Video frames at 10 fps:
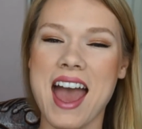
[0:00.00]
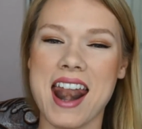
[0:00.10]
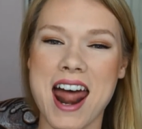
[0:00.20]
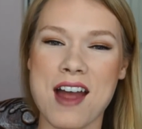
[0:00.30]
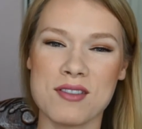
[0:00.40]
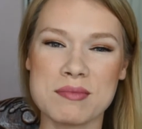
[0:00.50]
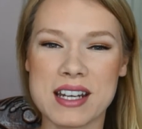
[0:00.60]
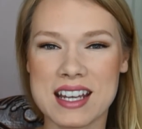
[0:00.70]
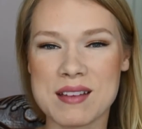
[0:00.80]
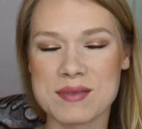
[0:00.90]
And
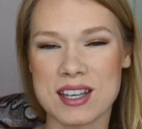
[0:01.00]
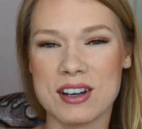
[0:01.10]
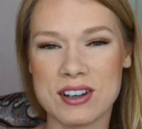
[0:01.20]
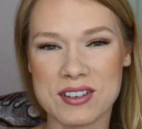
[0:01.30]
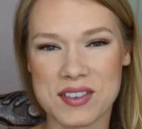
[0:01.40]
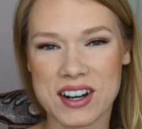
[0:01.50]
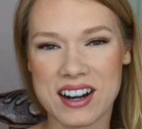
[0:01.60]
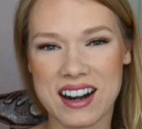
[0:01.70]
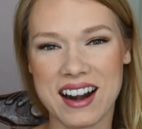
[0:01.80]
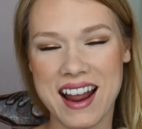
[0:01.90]
everybody comes
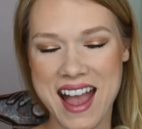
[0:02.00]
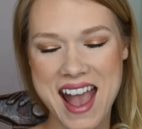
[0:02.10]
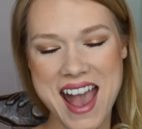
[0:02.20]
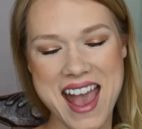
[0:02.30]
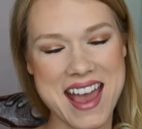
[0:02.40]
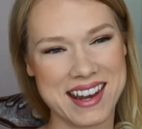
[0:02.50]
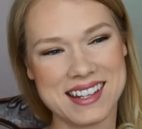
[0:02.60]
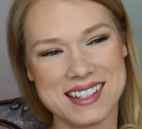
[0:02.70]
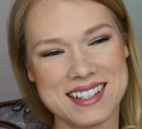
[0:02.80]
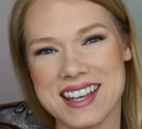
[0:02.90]
over,
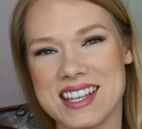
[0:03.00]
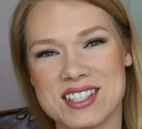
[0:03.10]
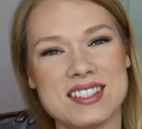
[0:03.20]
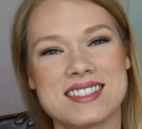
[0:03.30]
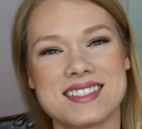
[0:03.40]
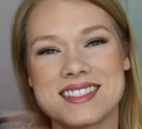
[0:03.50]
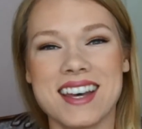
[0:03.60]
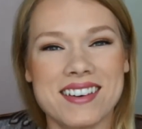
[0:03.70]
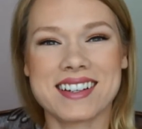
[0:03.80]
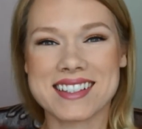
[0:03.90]
and it's just
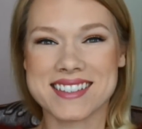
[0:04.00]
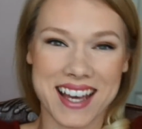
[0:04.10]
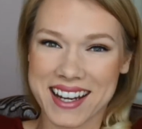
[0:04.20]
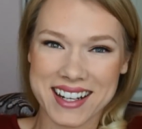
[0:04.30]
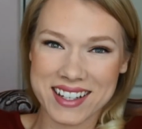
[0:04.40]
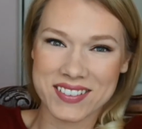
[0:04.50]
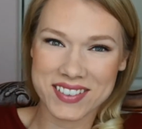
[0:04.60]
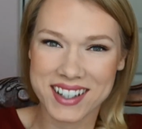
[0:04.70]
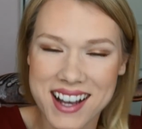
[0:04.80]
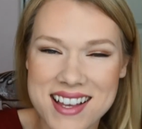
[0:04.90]
so excited
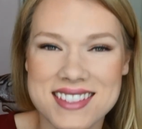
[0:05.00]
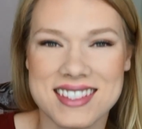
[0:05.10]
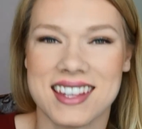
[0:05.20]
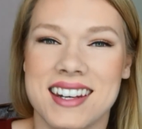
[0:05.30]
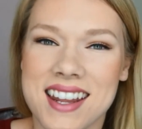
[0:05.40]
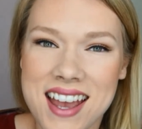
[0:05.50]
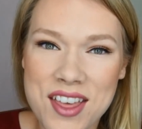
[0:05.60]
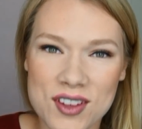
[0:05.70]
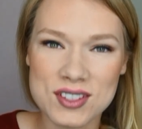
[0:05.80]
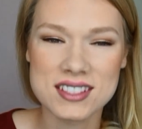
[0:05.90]
for us. And
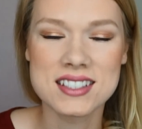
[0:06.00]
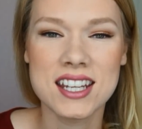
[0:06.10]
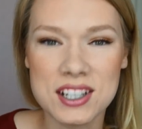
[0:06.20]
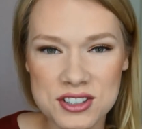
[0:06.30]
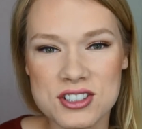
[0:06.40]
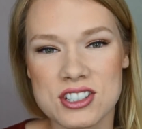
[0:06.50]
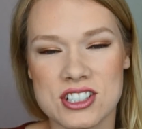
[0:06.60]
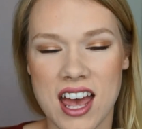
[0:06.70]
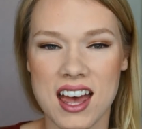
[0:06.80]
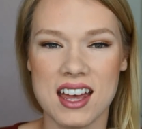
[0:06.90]
there's tears
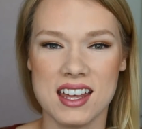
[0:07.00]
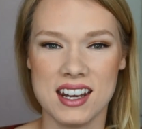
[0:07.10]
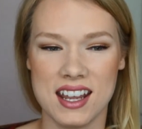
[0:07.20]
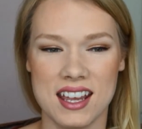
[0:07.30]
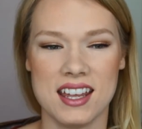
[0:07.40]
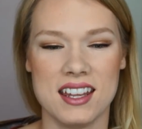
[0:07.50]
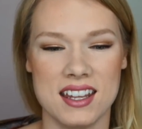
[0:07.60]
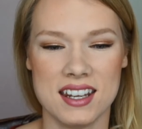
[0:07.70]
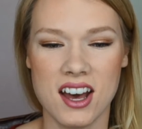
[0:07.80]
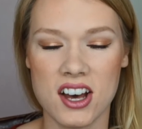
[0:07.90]
shed
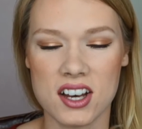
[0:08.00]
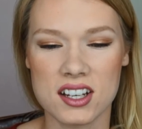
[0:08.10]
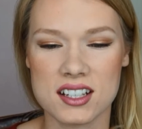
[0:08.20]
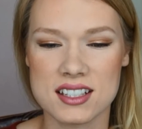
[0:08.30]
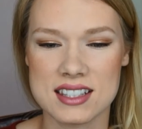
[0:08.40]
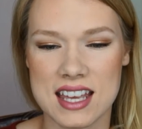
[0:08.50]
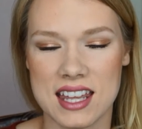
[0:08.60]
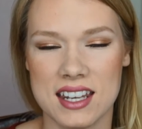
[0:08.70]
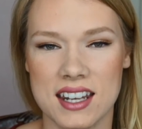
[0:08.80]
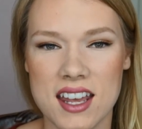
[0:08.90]
and hugs,
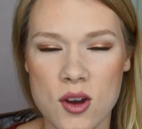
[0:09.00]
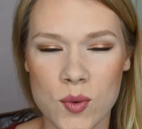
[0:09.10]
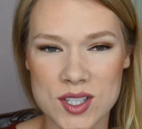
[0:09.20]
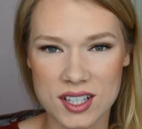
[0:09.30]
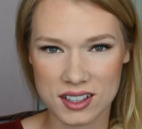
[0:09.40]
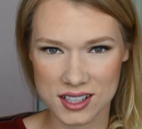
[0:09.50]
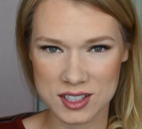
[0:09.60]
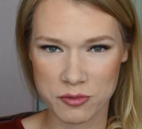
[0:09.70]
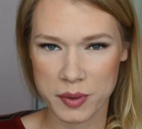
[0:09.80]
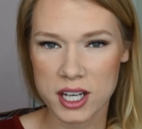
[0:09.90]
and we took lots
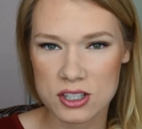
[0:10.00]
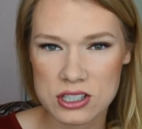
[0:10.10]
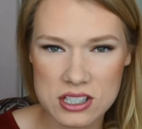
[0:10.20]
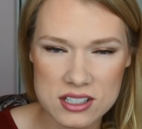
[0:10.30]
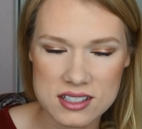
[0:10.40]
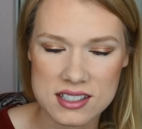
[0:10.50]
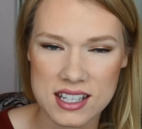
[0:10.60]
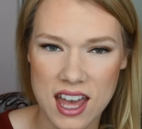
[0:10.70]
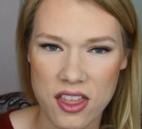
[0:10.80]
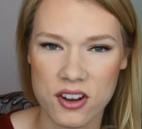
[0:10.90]
of pictures
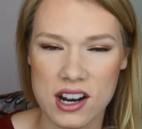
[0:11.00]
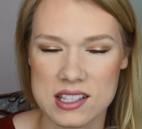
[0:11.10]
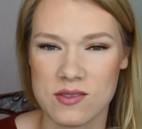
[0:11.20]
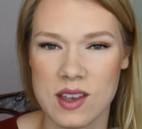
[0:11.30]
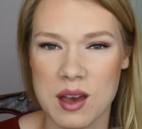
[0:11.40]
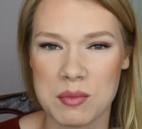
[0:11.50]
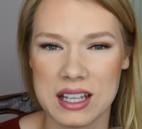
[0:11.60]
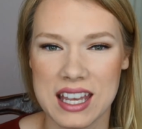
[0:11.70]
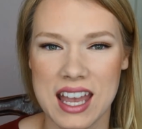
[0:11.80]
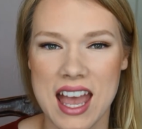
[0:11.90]
together as a
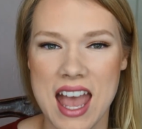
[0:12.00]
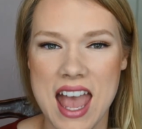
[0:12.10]
family.